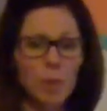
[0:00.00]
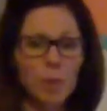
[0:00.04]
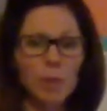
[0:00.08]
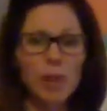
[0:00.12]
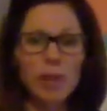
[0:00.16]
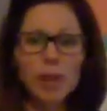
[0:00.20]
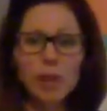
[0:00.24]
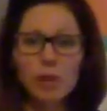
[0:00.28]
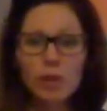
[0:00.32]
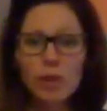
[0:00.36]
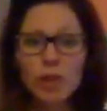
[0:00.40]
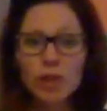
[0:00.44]

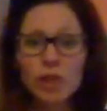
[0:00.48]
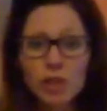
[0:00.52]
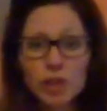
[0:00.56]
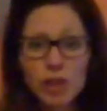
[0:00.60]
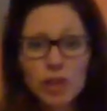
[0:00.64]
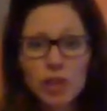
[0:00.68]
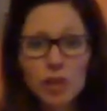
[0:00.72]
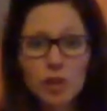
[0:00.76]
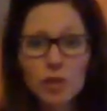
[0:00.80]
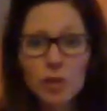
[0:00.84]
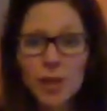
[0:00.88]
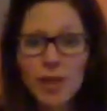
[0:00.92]
what you could
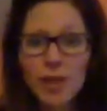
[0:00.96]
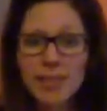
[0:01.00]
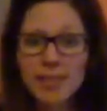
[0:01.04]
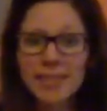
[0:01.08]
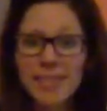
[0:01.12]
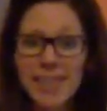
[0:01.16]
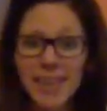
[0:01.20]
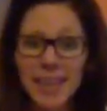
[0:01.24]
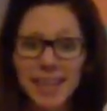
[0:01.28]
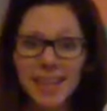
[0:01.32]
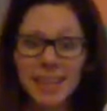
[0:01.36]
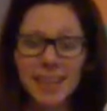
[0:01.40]
do is
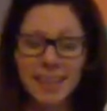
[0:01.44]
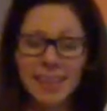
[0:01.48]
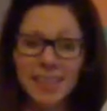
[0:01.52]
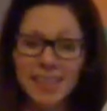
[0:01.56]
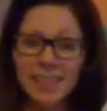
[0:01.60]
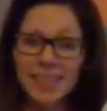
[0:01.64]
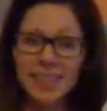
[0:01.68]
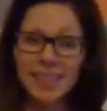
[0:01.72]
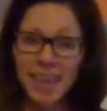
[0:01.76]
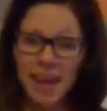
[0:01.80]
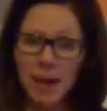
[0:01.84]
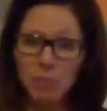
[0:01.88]
get the
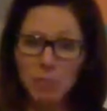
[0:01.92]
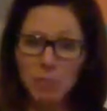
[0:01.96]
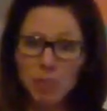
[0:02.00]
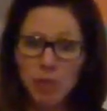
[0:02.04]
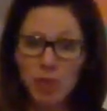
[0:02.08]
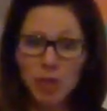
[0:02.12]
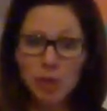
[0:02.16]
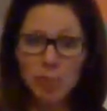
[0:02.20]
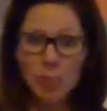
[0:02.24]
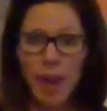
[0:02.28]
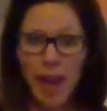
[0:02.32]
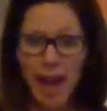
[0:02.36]

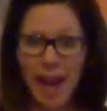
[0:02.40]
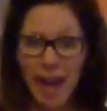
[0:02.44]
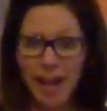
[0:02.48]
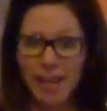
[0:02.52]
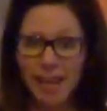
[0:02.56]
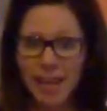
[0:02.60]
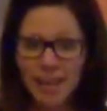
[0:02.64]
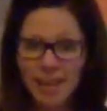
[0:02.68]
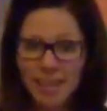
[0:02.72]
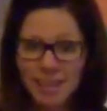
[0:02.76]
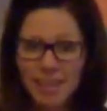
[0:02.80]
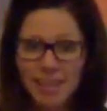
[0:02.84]
sampler
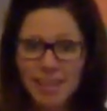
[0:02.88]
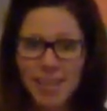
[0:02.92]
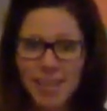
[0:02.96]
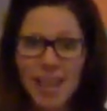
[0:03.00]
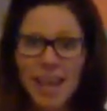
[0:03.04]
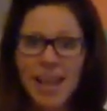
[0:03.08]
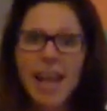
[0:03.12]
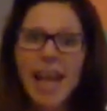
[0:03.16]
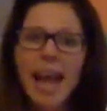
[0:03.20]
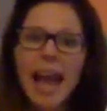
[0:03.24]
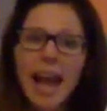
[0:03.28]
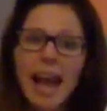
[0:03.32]
packets
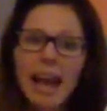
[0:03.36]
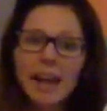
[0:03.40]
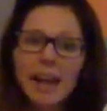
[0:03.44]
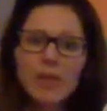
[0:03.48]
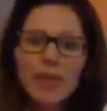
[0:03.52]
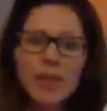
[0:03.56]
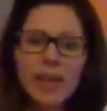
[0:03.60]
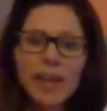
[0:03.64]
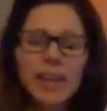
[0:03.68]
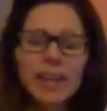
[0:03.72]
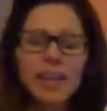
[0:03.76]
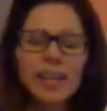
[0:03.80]
And
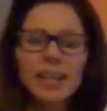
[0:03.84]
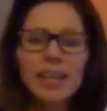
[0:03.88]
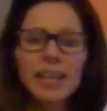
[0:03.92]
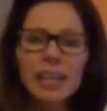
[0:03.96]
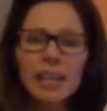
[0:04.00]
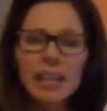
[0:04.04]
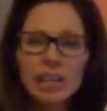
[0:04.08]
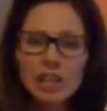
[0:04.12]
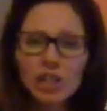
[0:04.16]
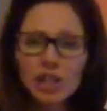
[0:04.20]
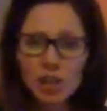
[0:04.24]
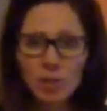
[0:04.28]
then
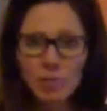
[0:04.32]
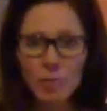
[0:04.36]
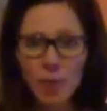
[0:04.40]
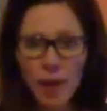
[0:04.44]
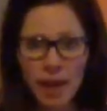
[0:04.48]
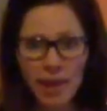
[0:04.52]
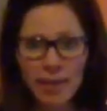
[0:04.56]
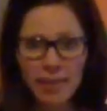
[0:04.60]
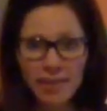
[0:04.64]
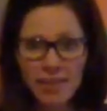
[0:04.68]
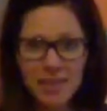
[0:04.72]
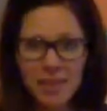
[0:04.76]
each
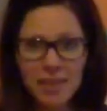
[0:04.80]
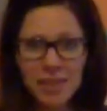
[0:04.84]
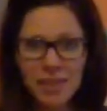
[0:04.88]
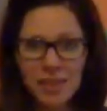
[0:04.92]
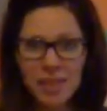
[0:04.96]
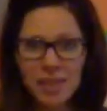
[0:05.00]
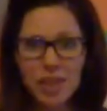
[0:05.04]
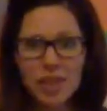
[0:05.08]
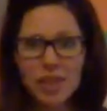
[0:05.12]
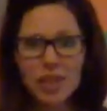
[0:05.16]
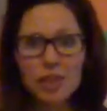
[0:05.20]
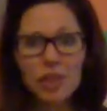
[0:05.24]
month,
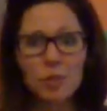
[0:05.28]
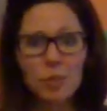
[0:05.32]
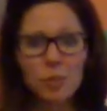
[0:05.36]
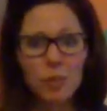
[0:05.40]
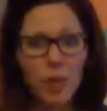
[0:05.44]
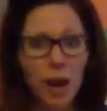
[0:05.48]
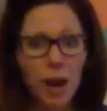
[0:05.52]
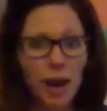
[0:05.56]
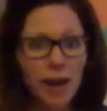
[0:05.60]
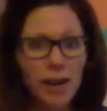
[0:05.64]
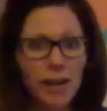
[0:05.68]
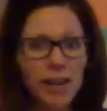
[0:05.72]
just
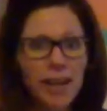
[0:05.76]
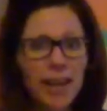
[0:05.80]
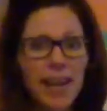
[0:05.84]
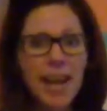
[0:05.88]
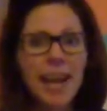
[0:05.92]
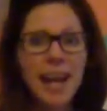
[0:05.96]
run